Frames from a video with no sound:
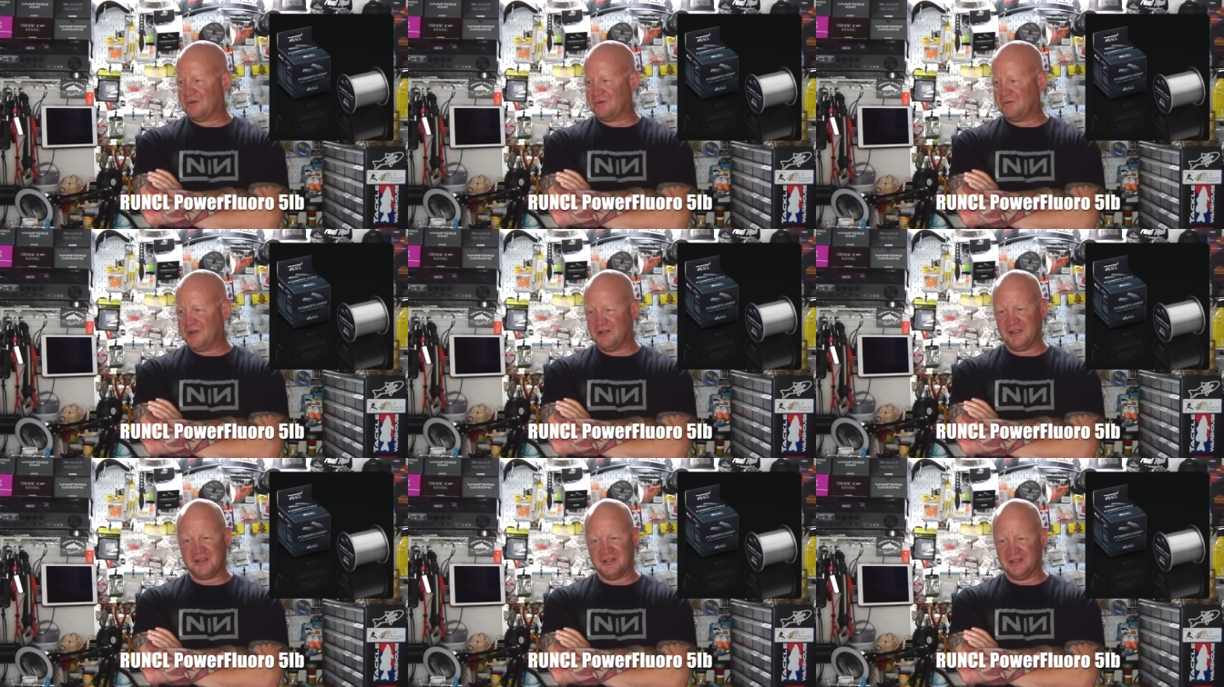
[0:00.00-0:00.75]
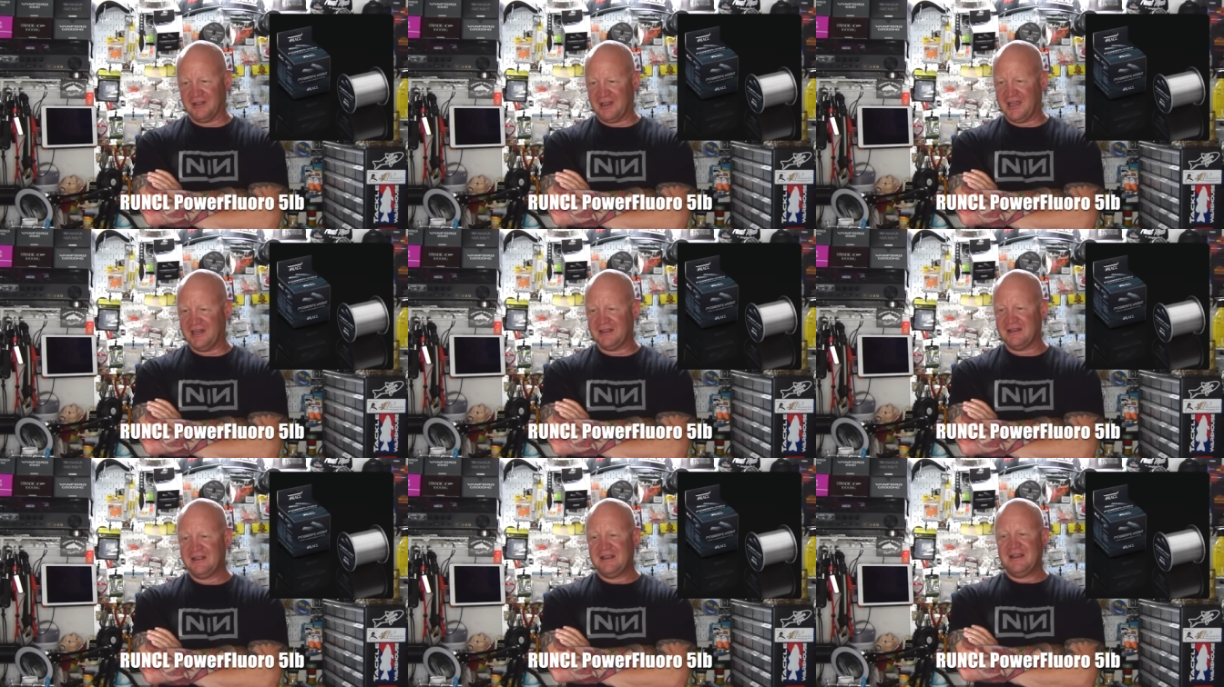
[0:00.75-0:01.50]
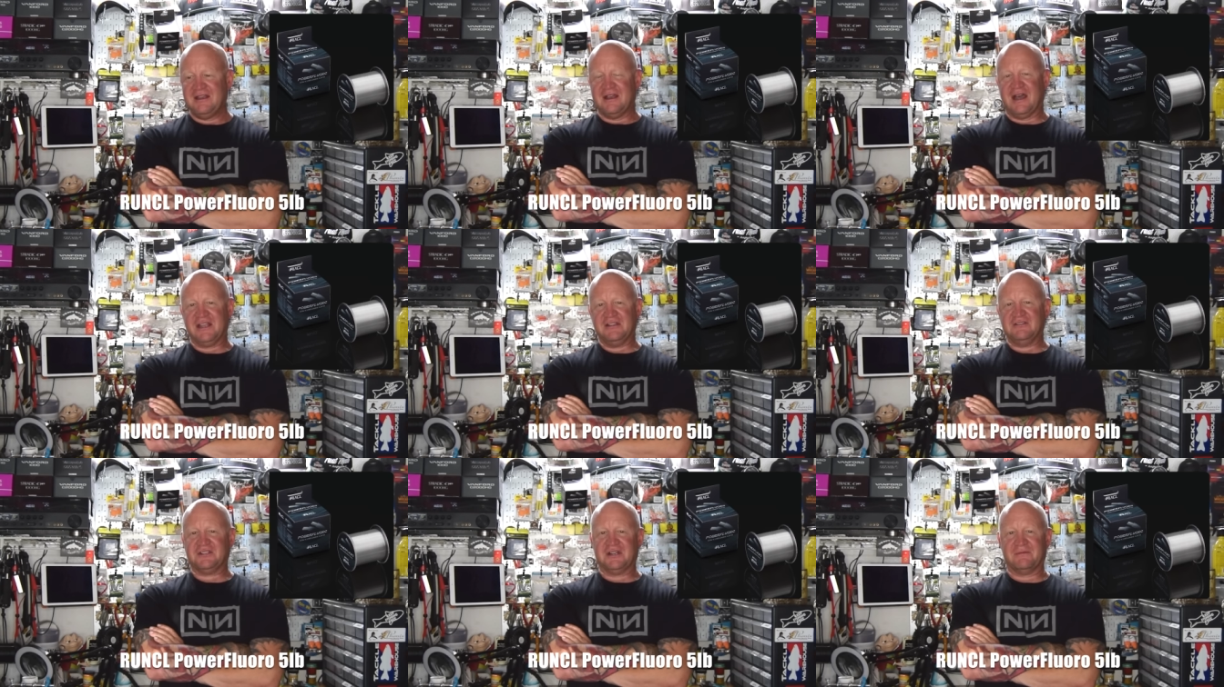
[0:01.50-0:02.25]
Really good line. I
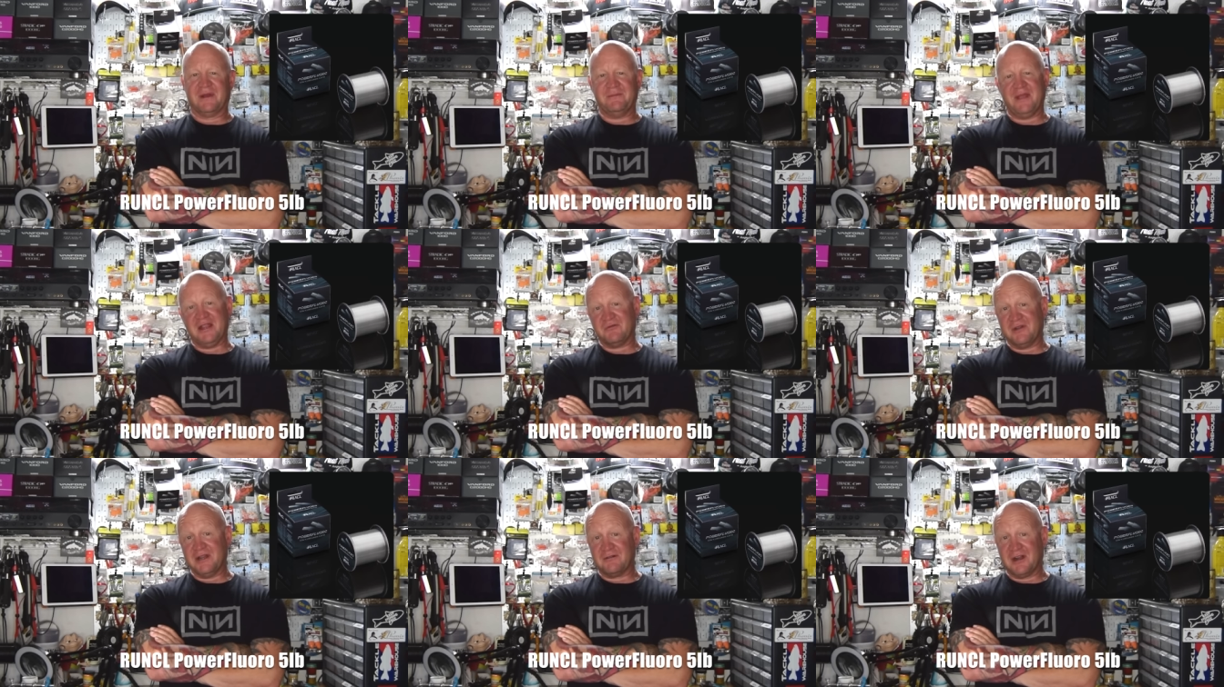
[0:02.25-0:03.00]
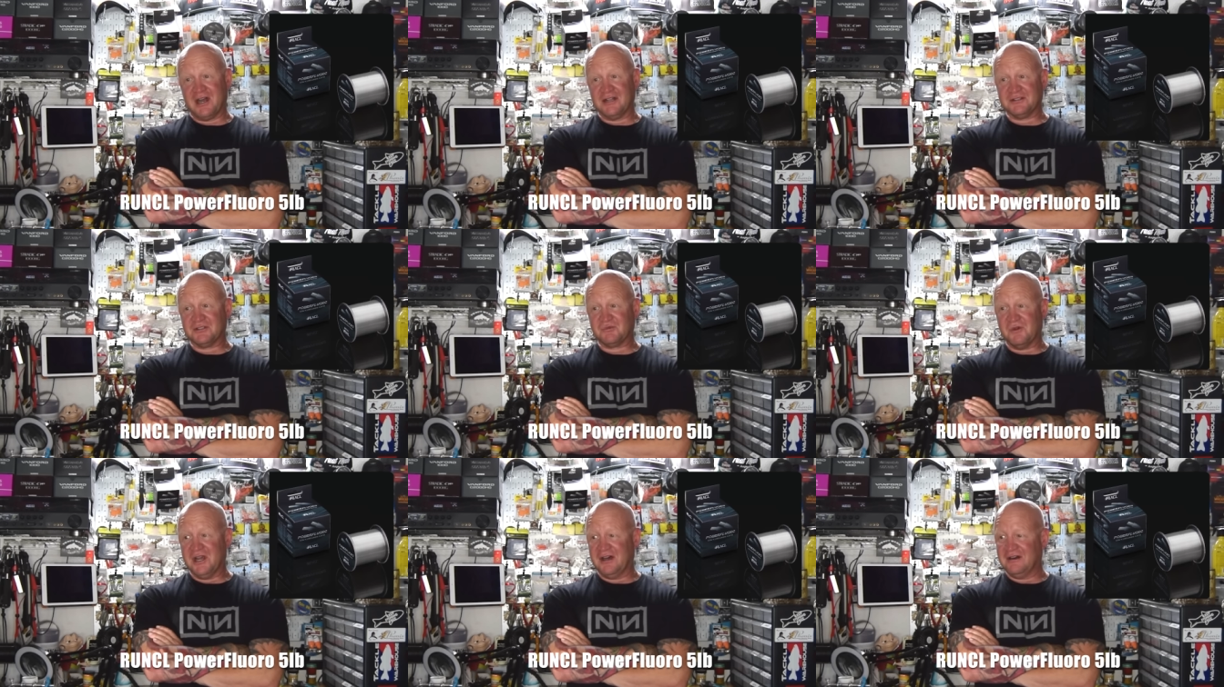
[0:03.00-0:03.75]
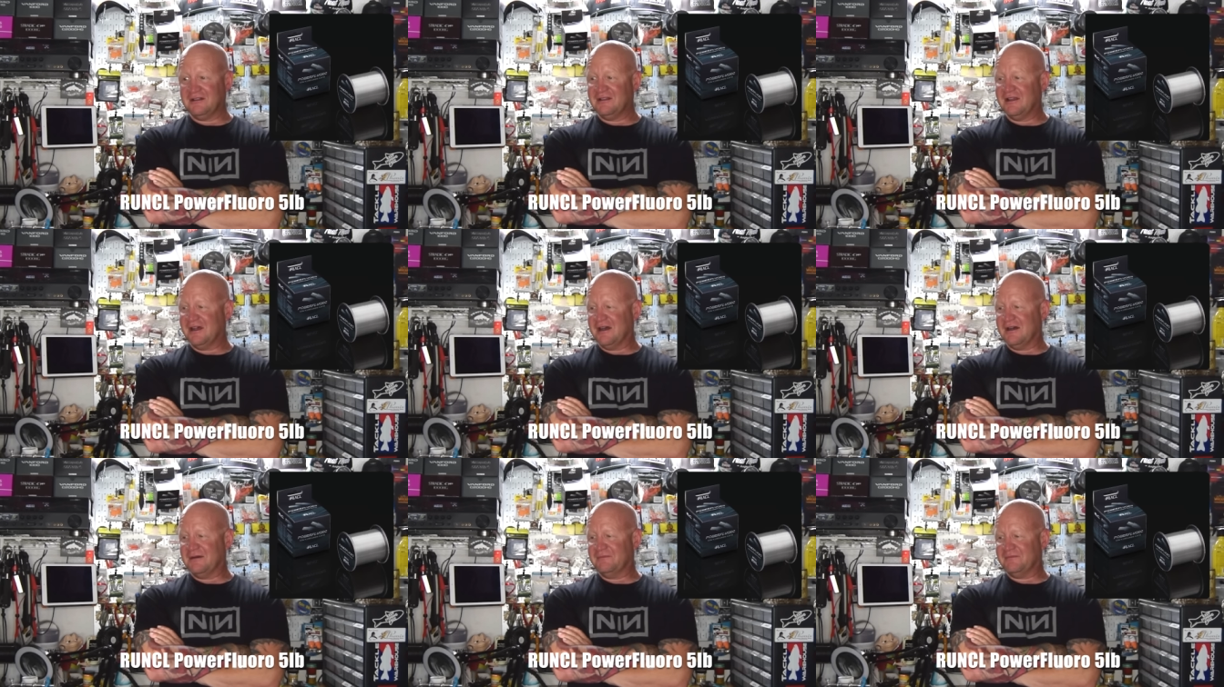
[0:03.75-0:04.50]
use it in my bait and weight rods as well.
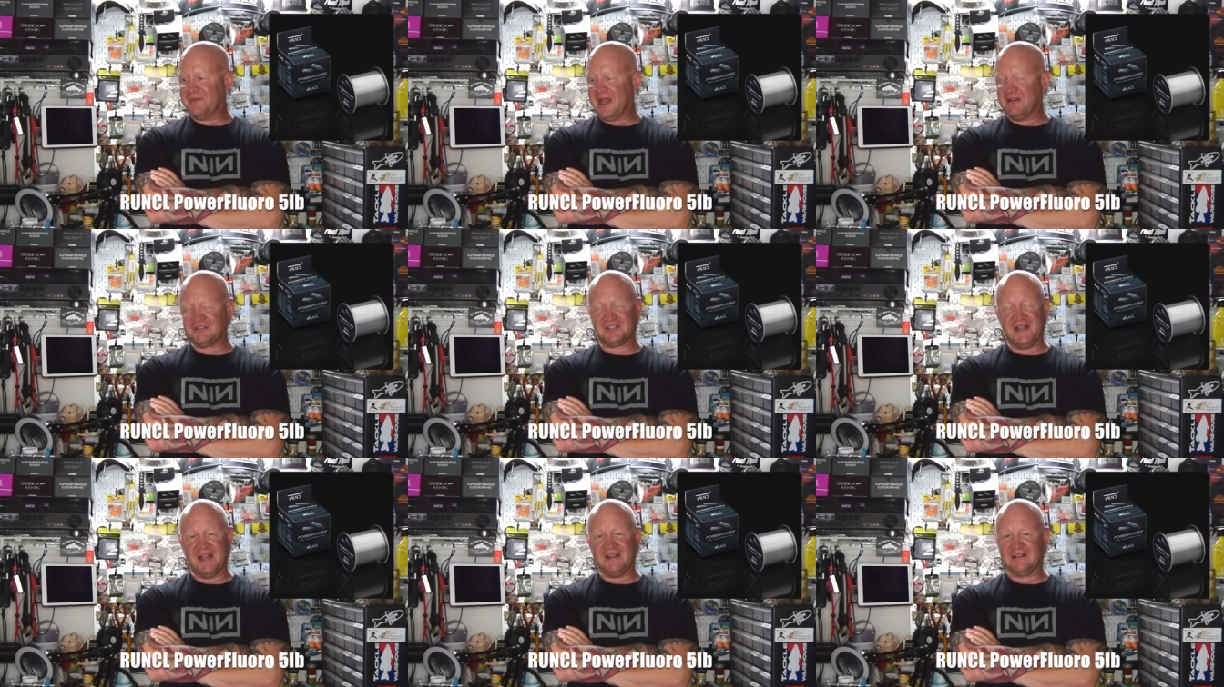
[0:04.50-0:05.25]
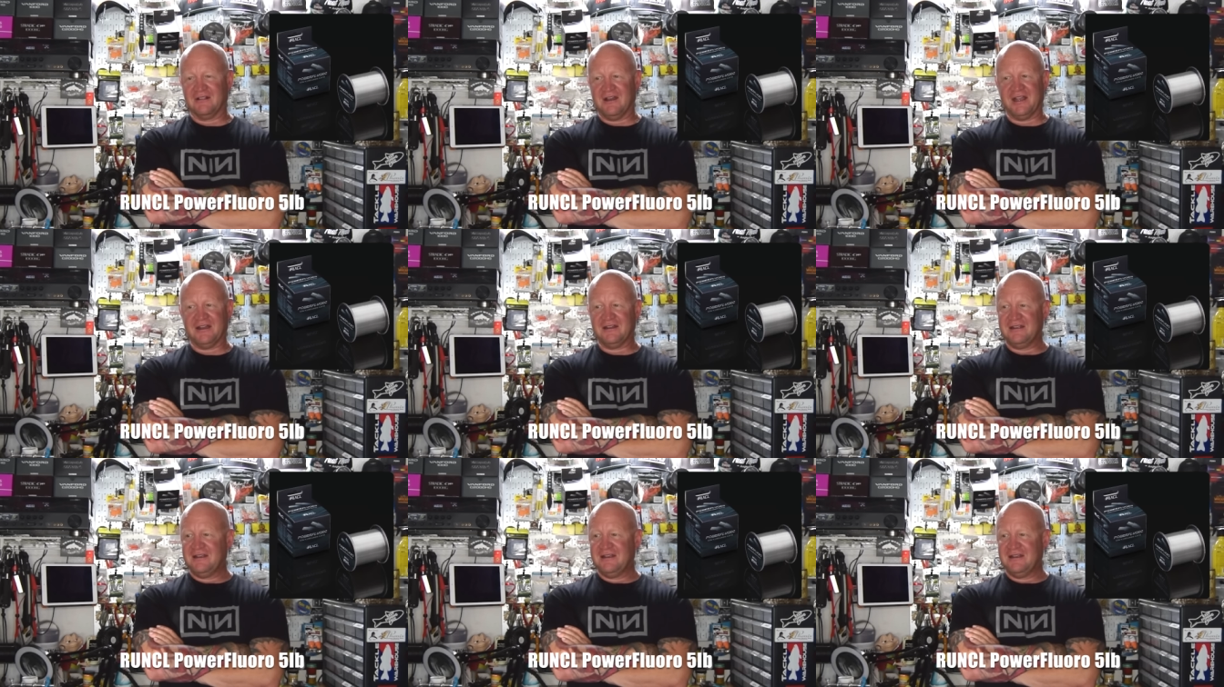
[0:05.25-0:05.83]
Outstanding line.